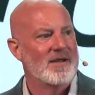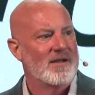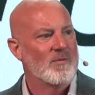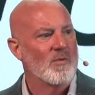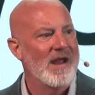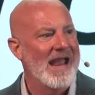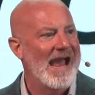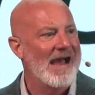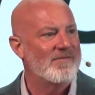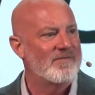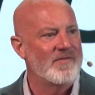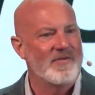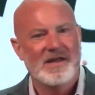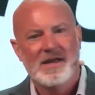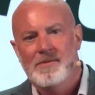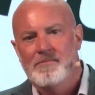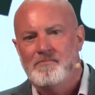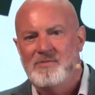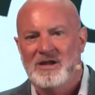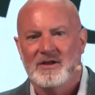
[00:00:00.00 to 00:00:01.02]
We have the
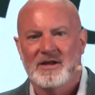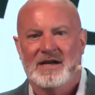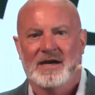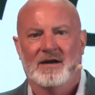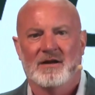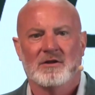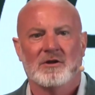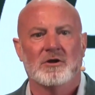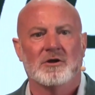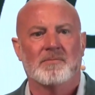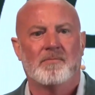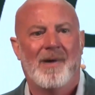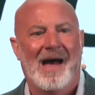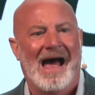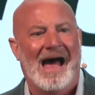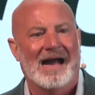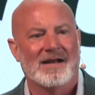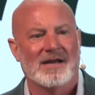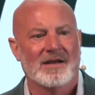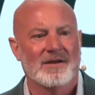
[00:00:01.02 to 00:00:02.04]
ability to look
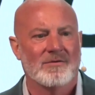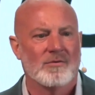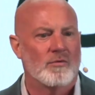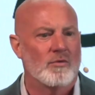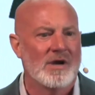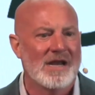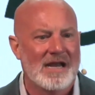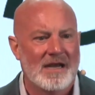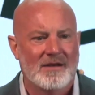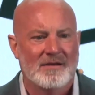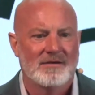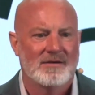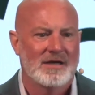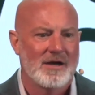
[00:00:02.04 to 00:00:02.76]
back and read,